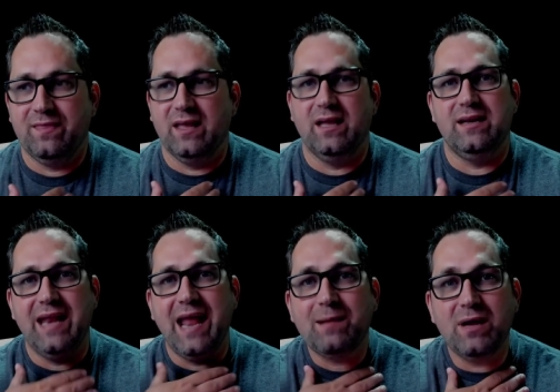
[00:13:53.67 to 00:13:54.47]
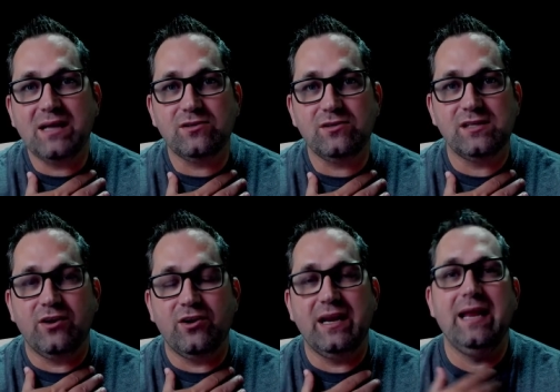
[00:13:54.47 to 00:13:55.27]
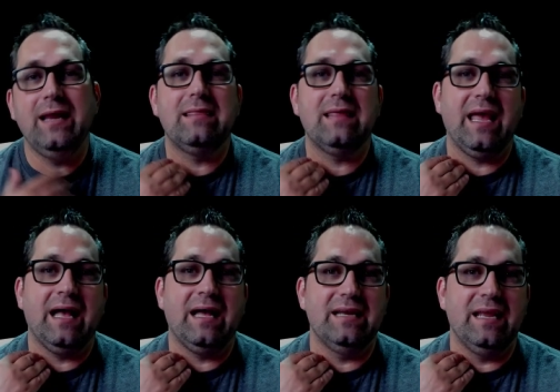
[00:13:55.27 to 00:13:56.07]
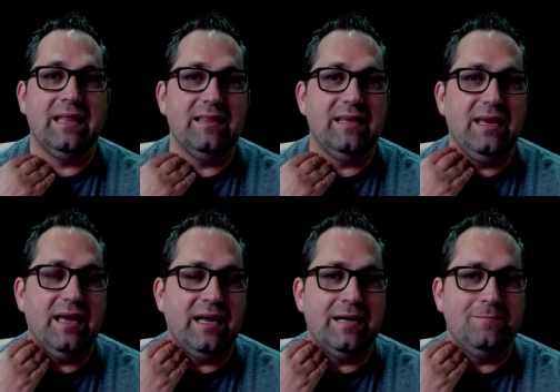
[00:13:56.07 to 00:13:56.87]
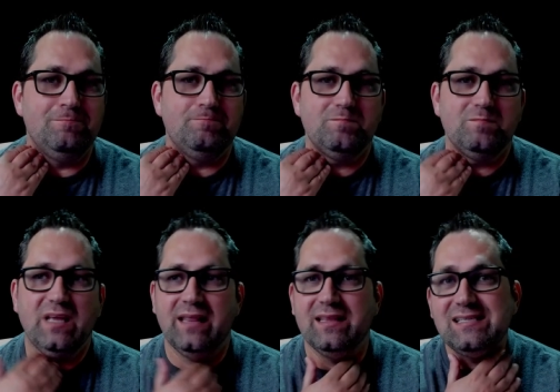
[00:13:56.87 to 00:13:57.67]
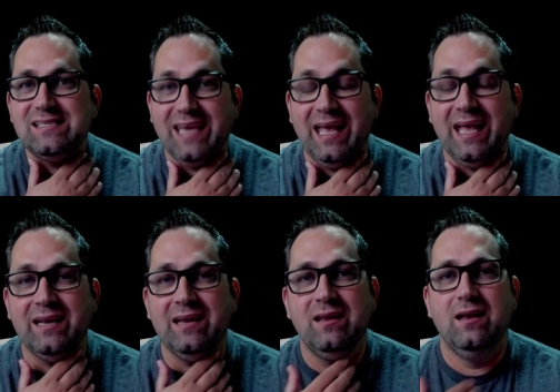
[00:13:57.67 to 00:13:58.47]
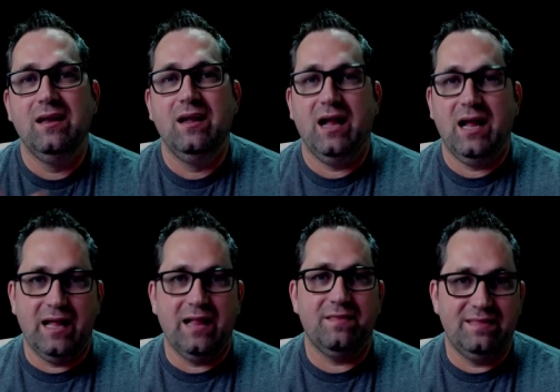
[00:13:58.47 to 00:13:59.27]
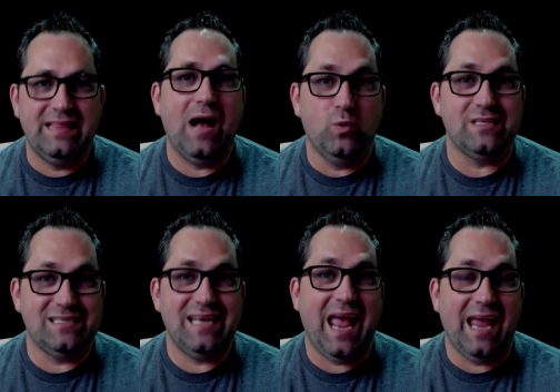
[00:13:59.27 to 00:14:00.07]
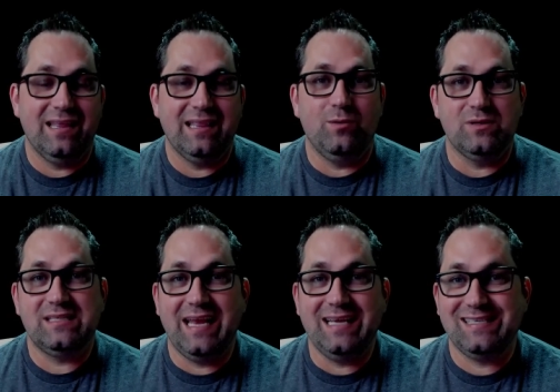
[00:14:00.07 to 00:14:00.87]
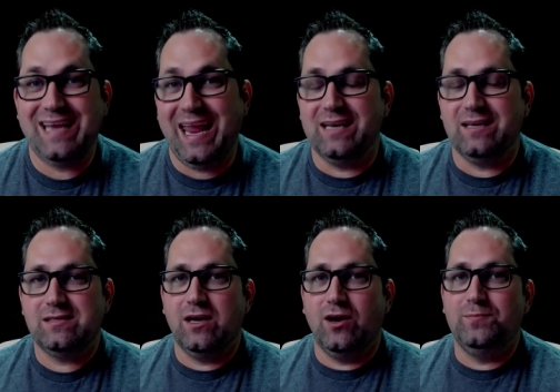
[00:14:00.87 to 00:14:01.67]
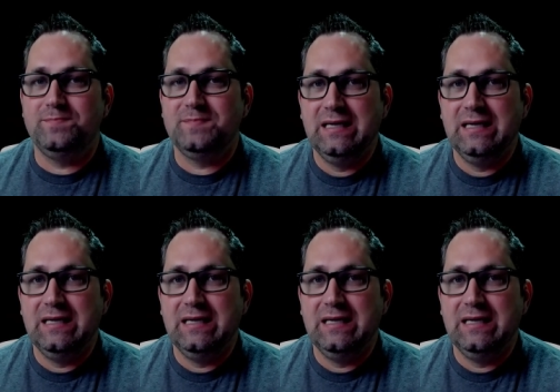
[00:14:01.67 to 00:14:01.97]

the neck muscles underneath and in the skin, that will stay. That will stay stained. So